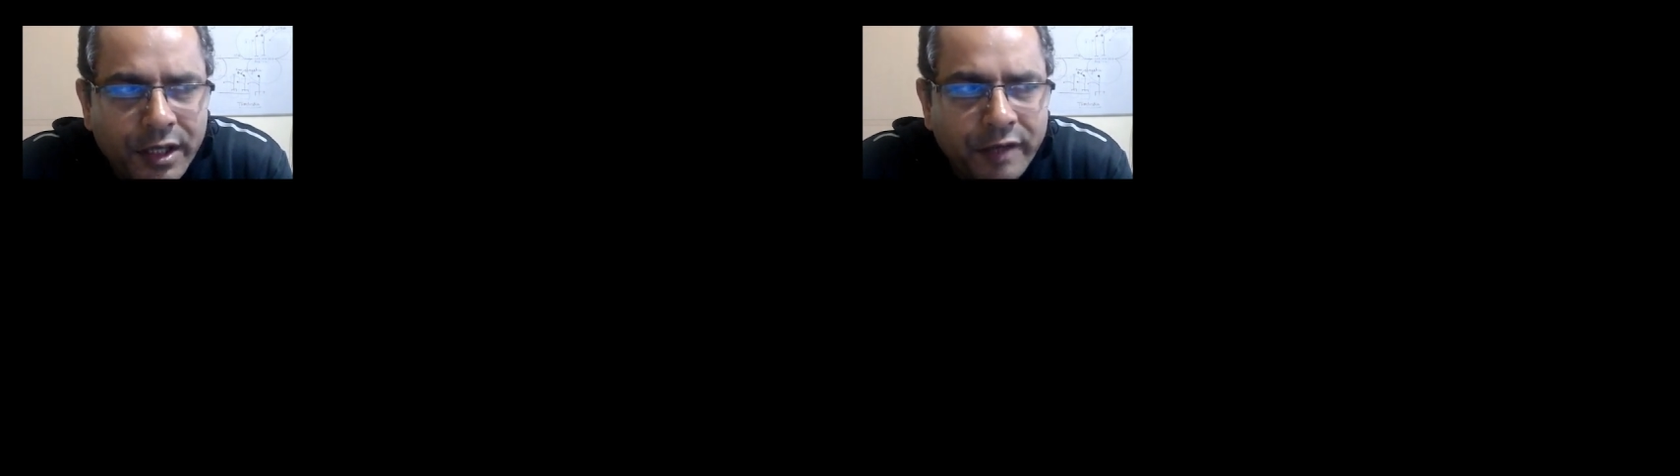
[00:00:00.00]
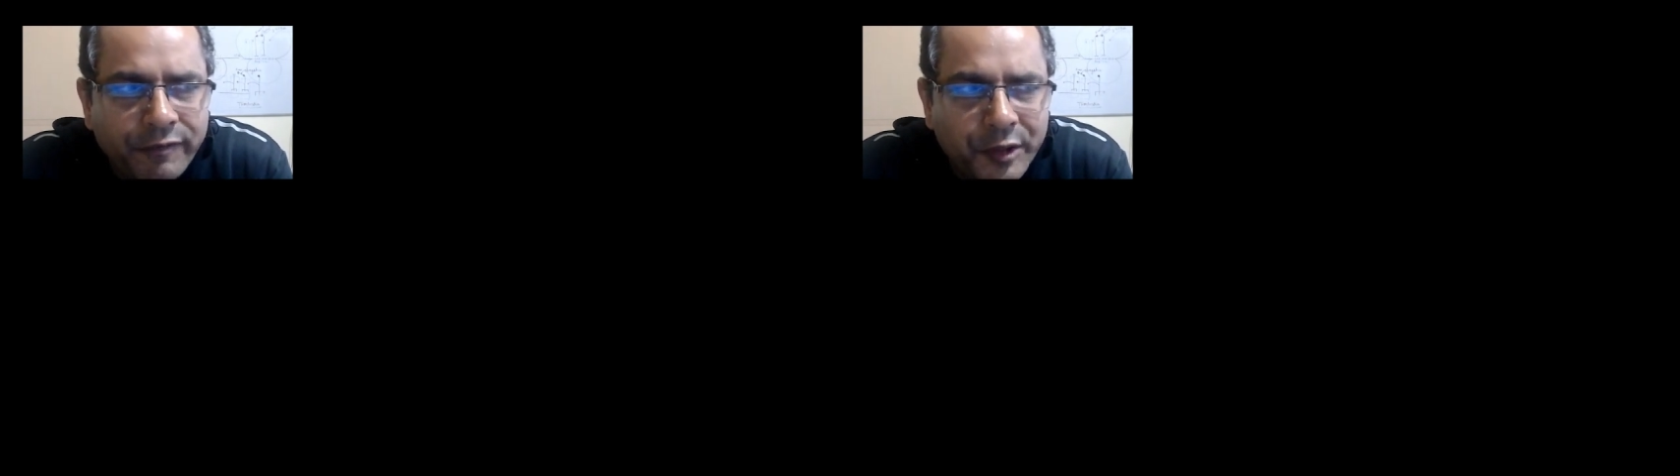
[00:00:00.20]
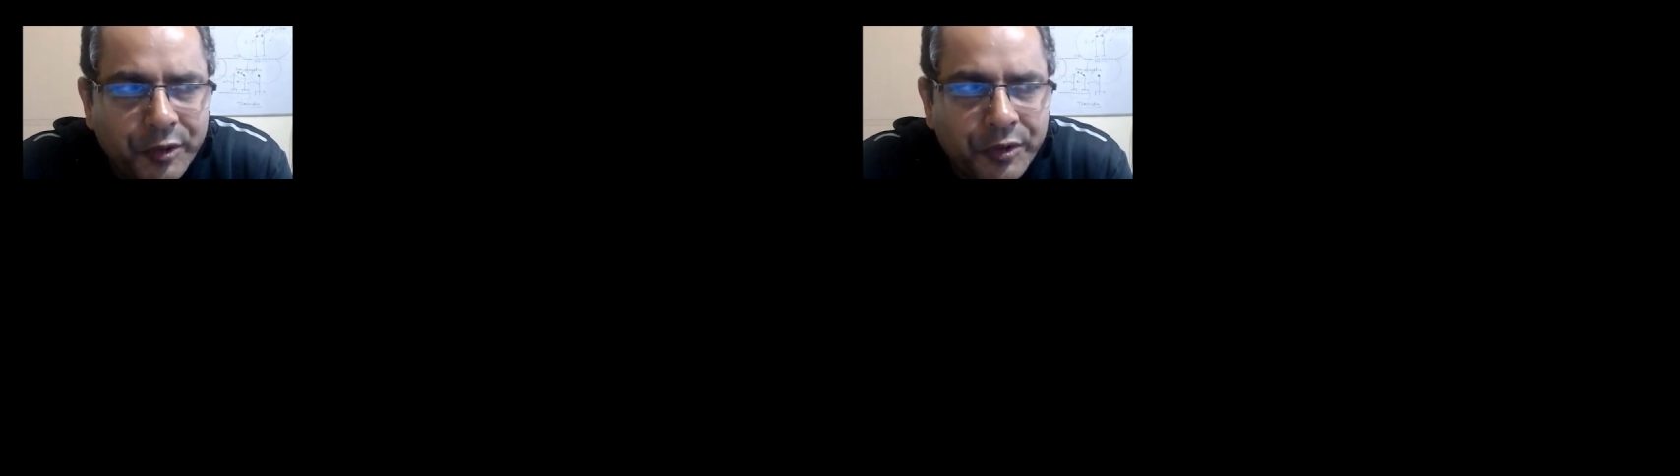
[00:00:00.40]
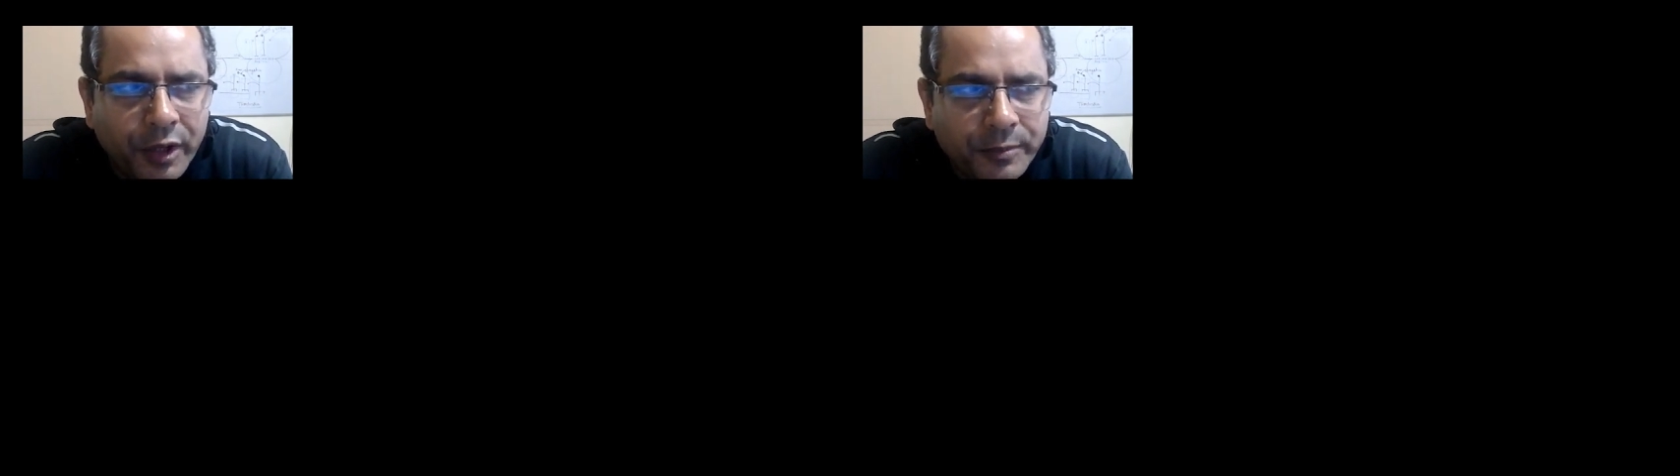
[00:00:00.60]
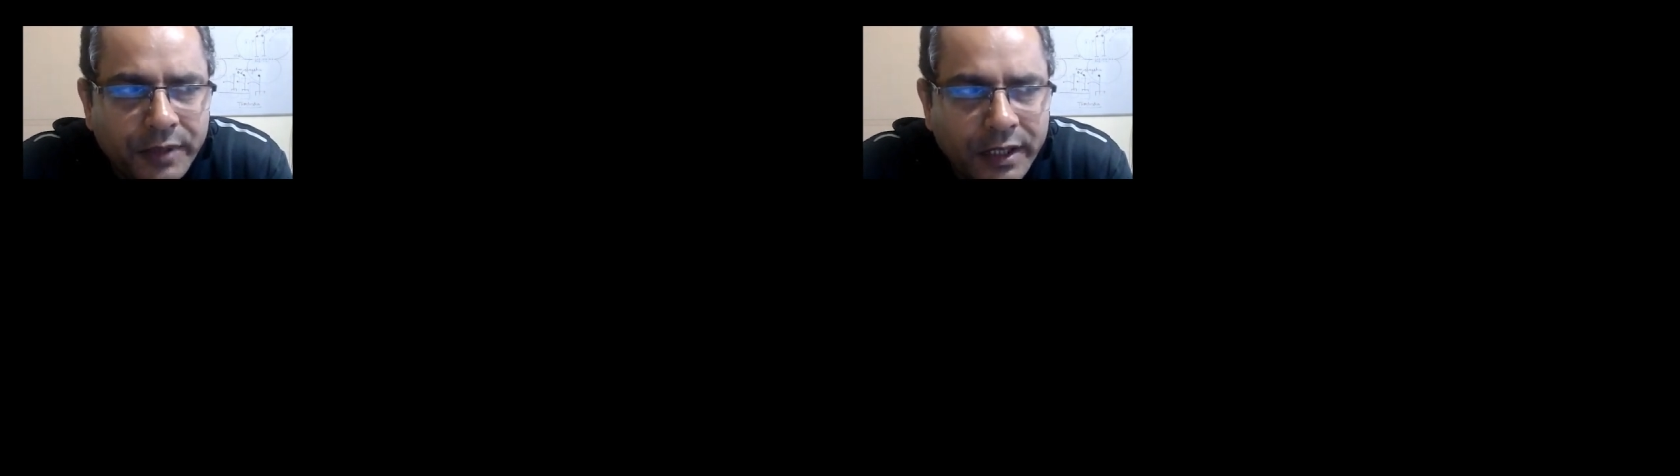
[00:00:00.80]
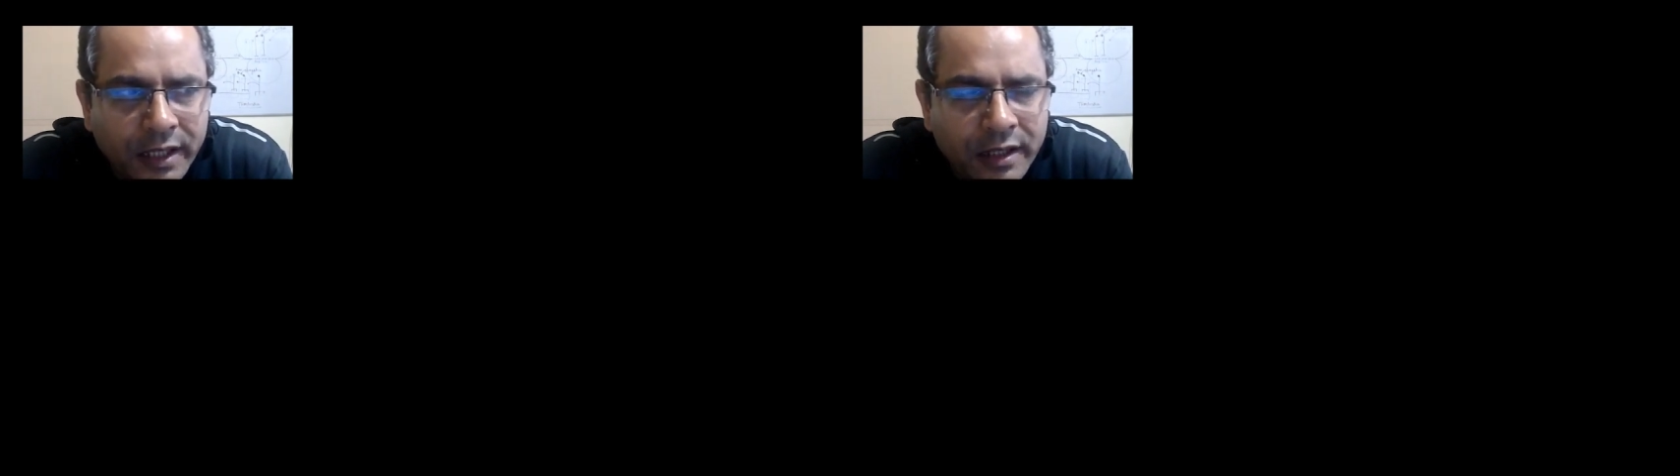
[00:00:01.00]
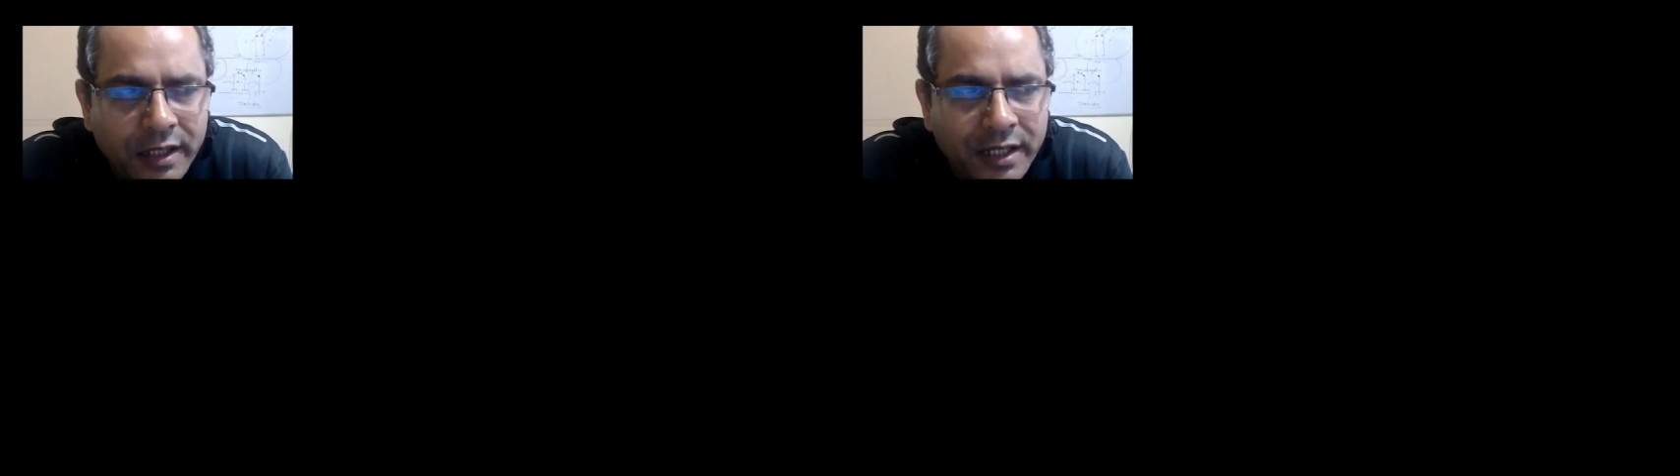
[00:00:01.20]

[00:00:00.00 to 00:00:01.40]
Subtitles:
fluid of the kidney,